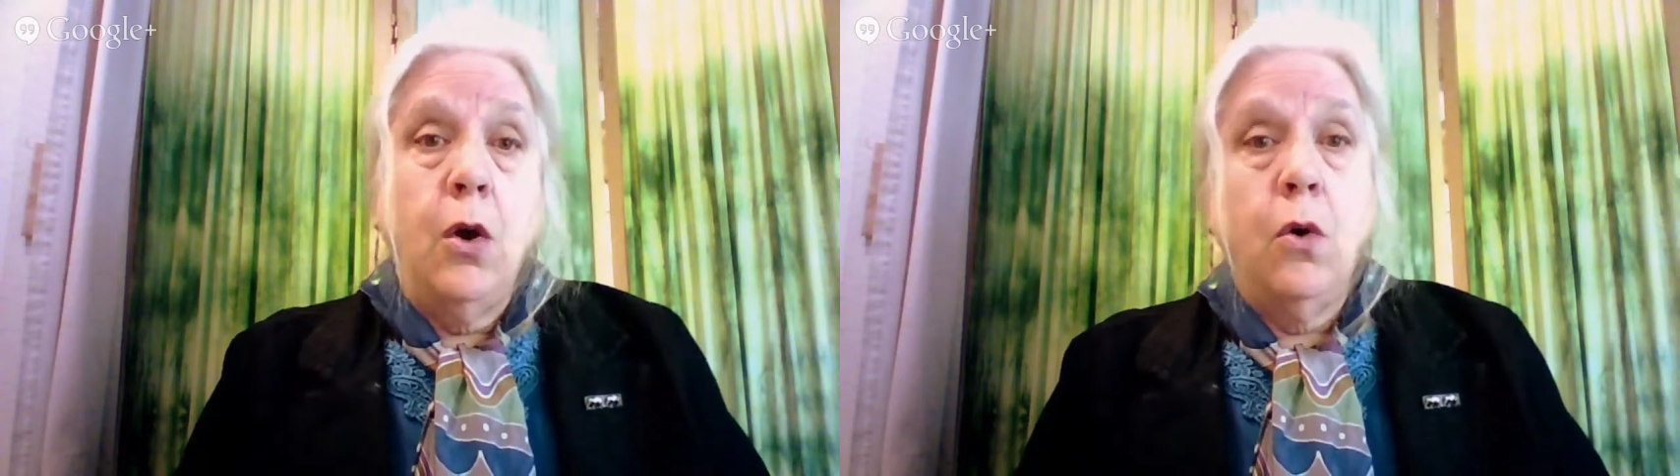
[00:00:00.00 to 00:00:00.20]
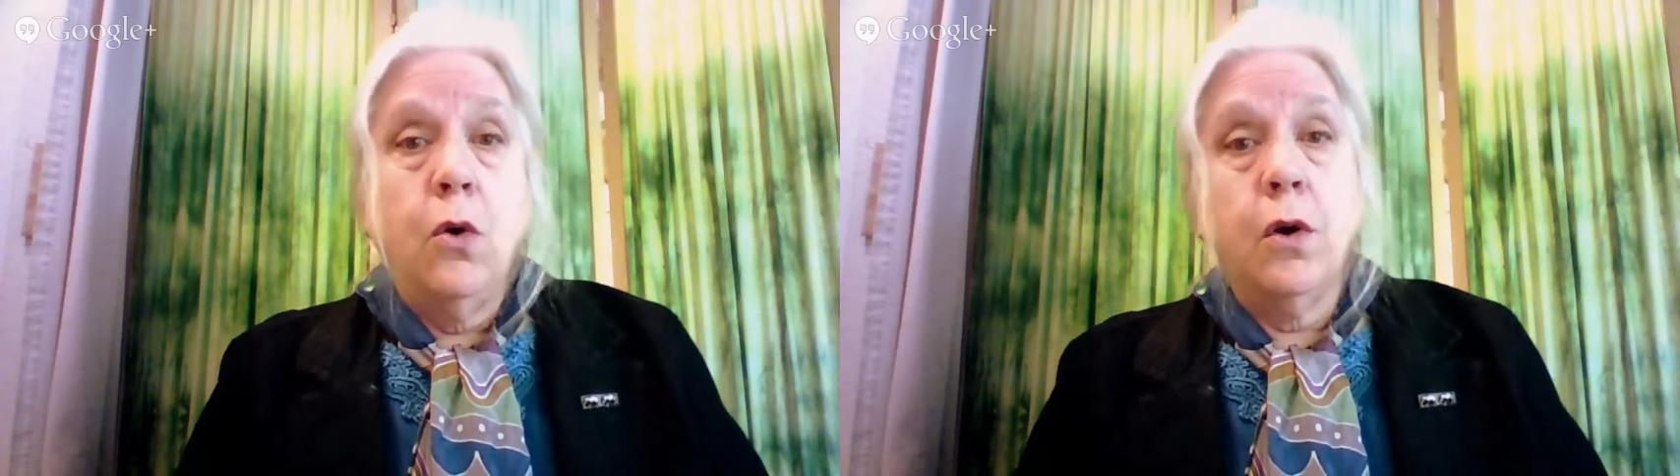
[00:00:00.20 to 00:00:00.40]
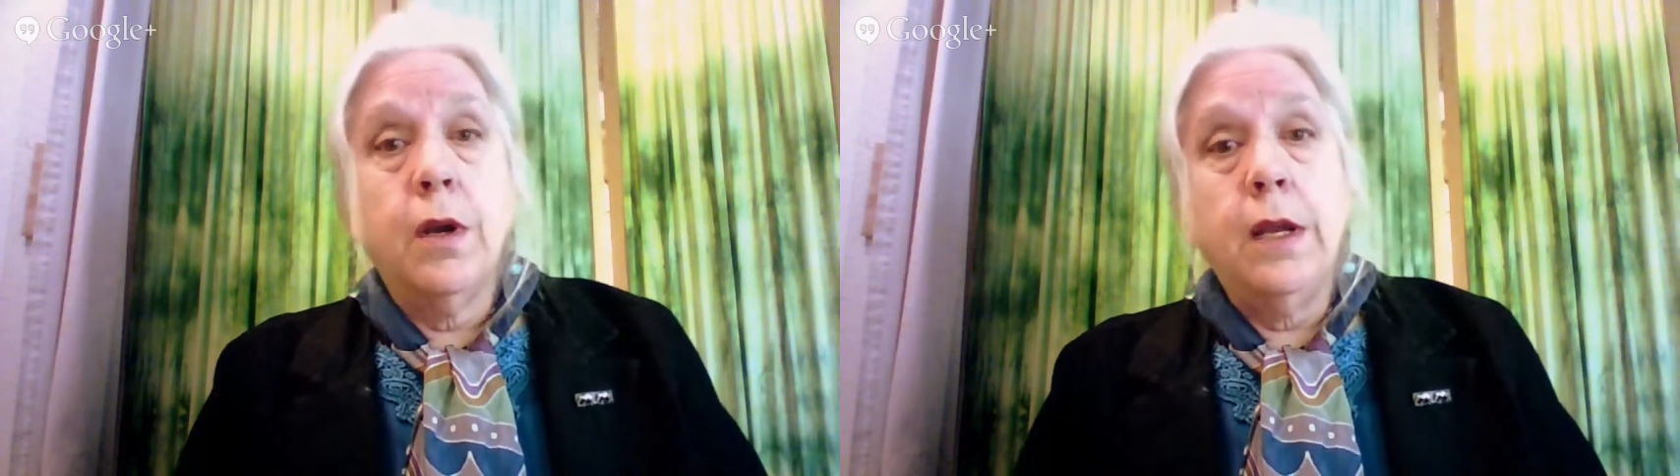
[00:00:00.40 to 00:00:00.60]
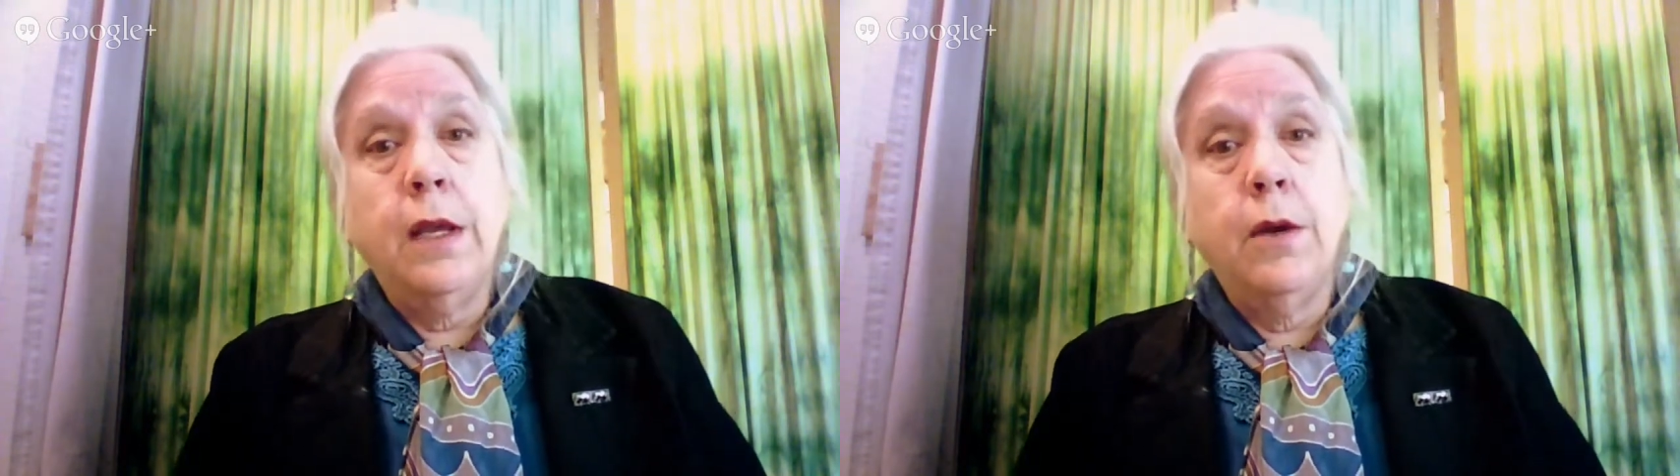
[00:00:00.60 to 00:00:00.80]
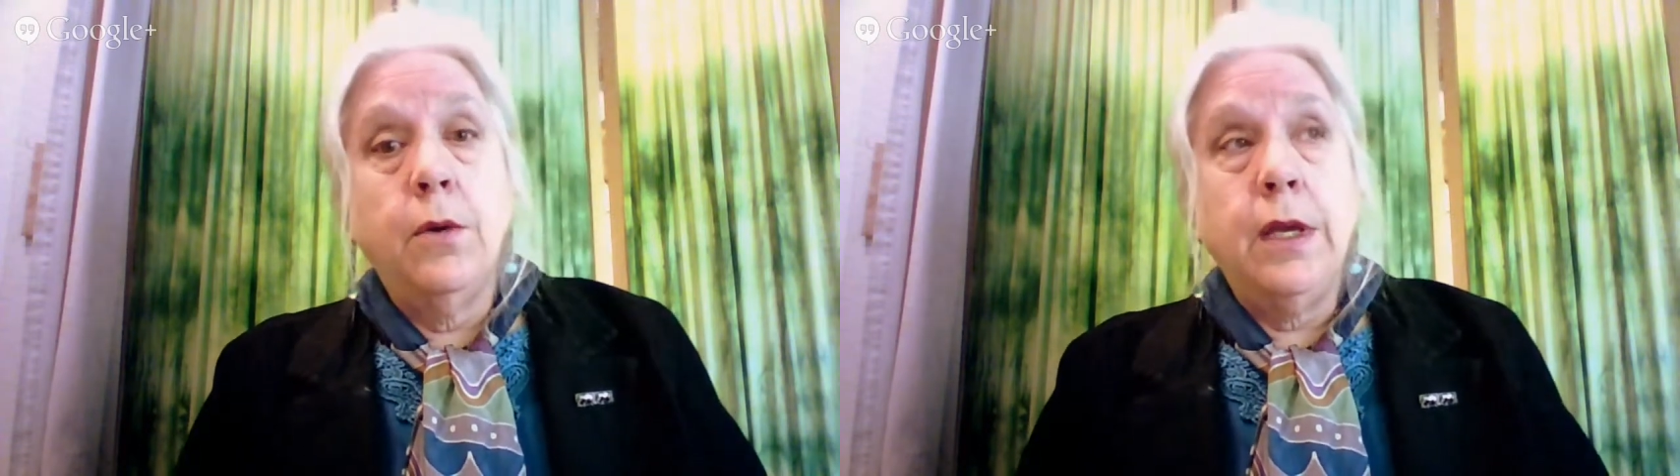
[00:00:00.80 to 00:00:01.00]
Or
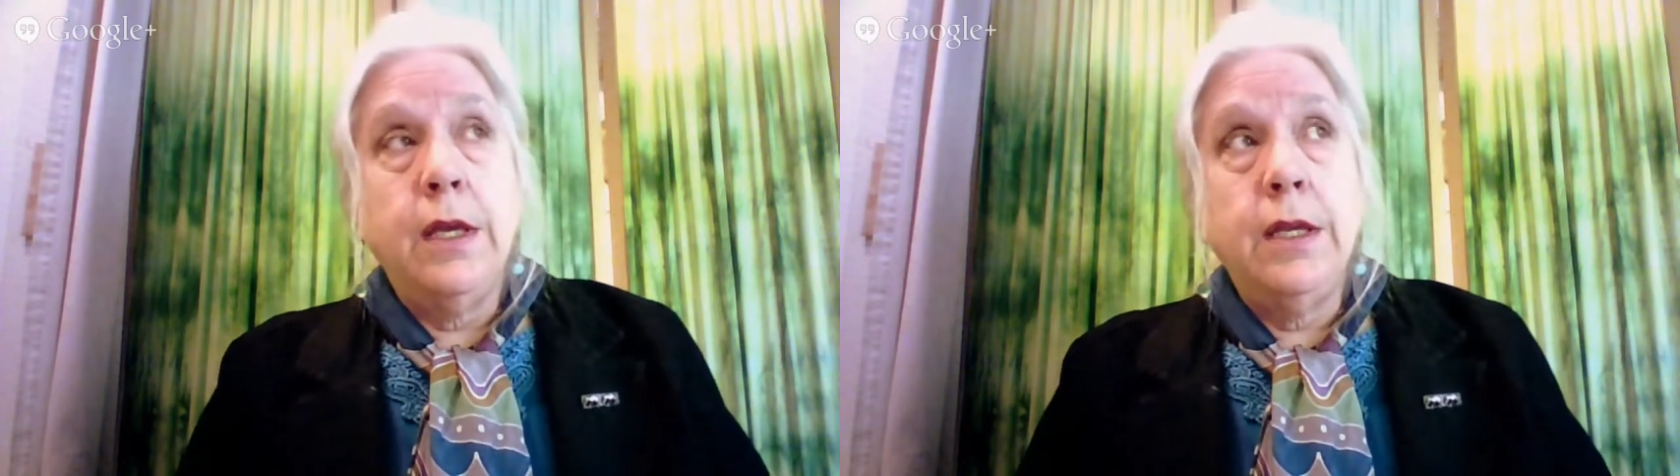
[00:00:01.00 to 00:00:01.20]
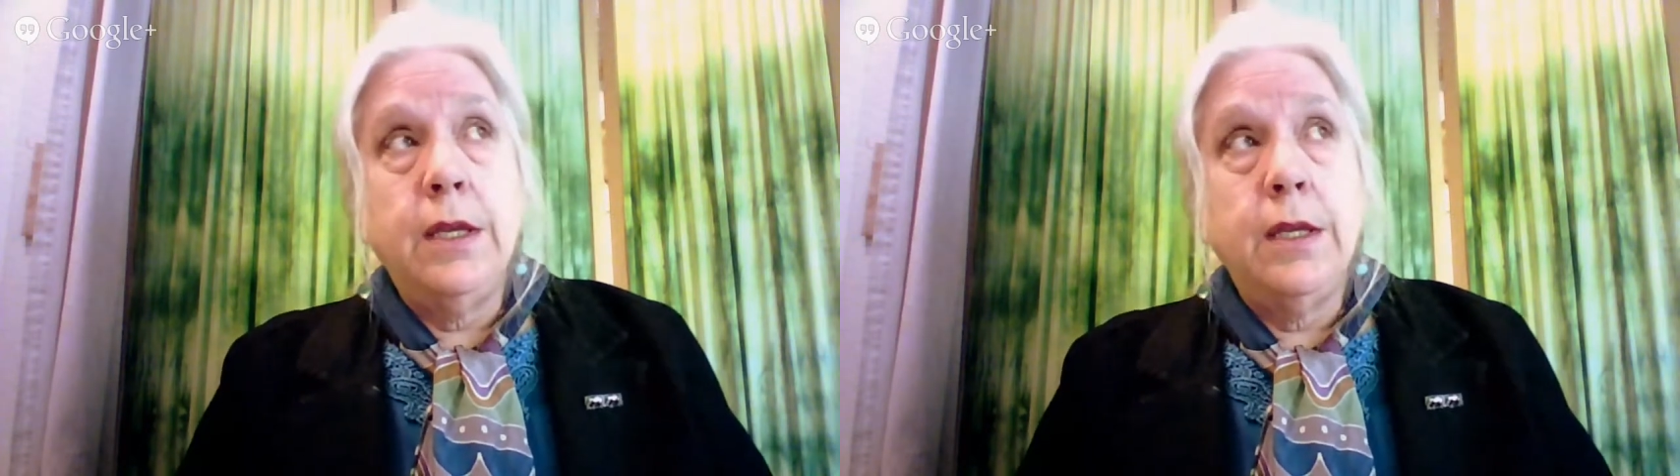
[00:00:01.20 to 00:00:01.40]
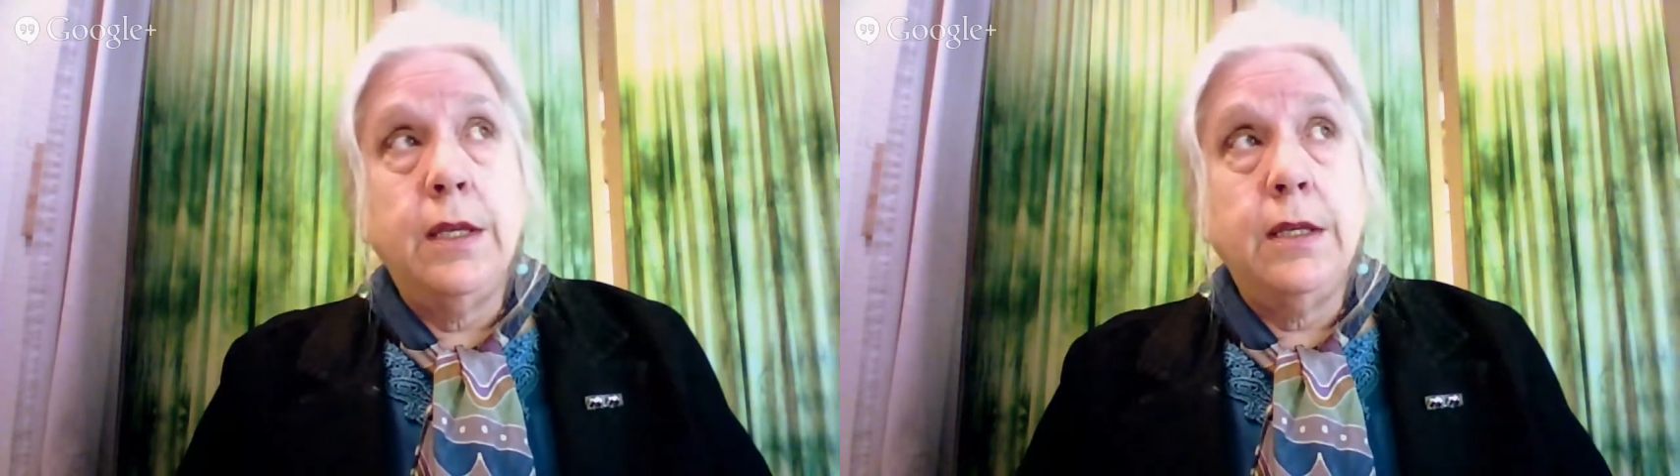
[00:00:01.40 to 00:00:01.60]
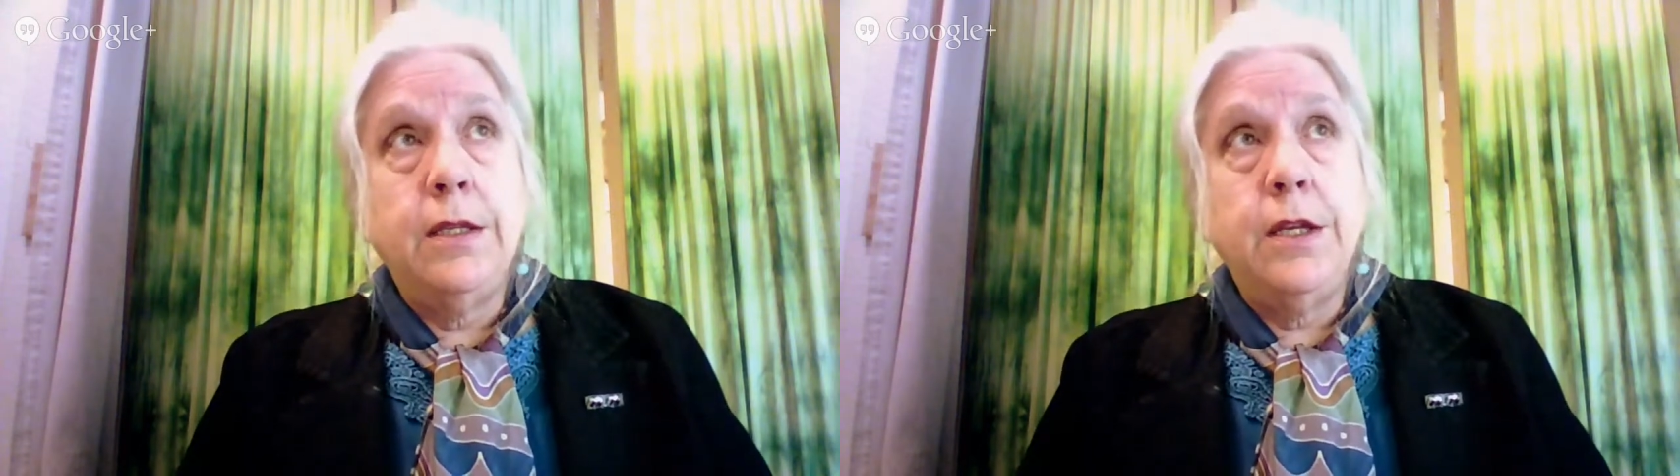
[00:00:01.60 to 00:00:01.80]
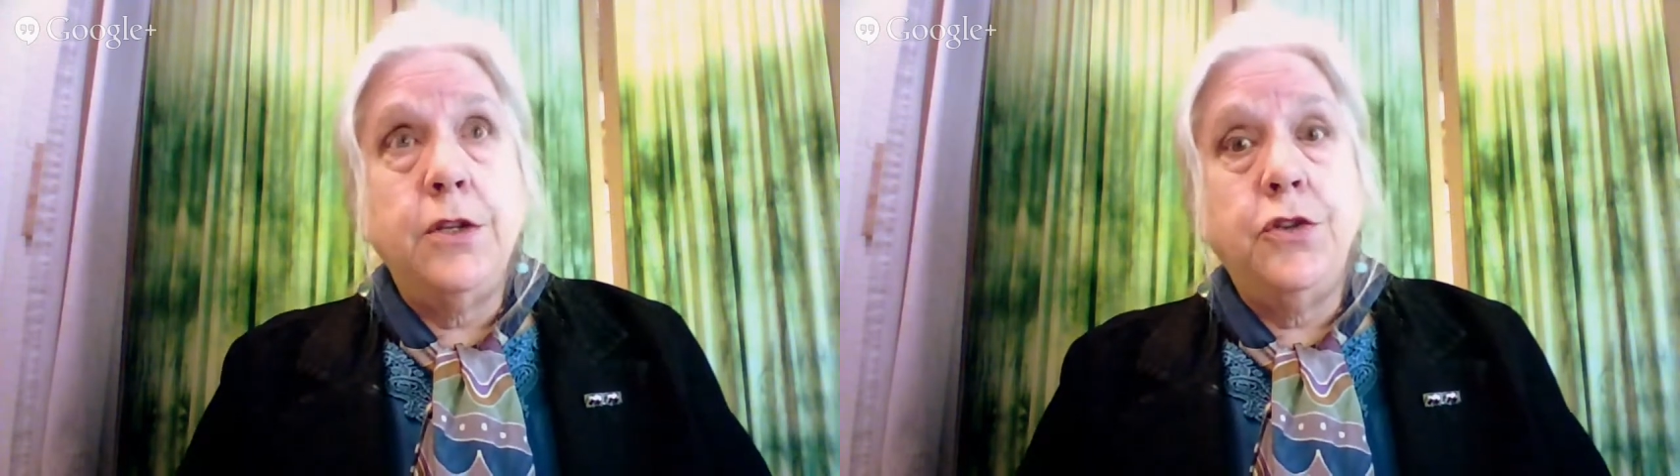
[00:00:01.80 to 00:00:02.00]

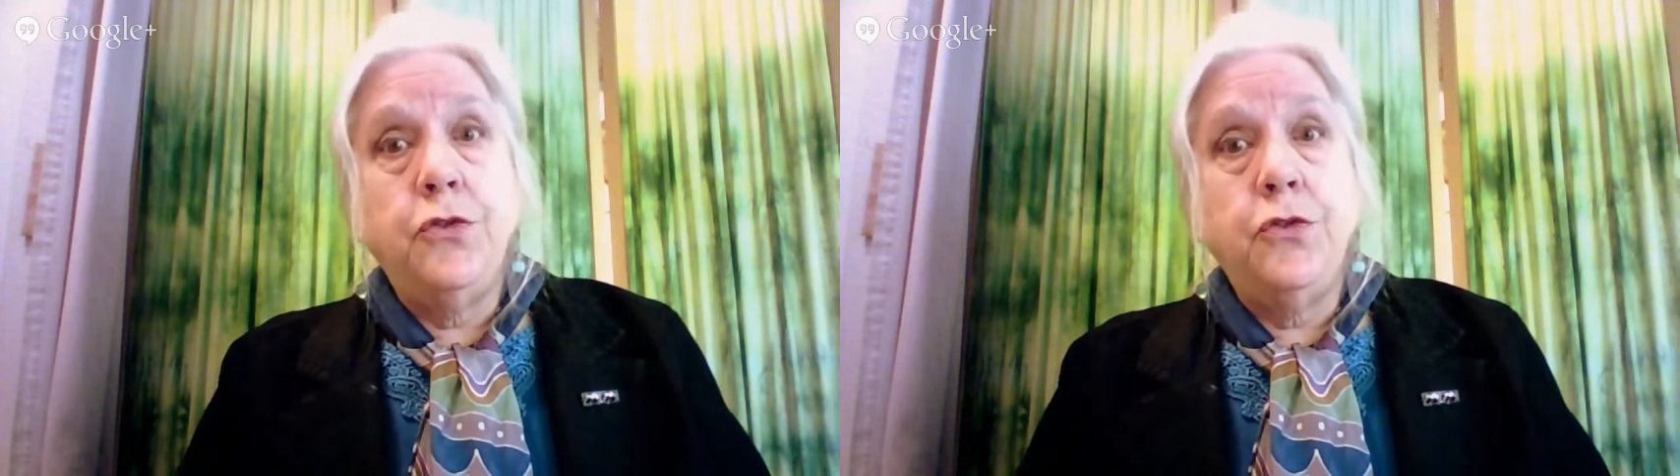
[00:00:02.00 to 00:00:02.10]
did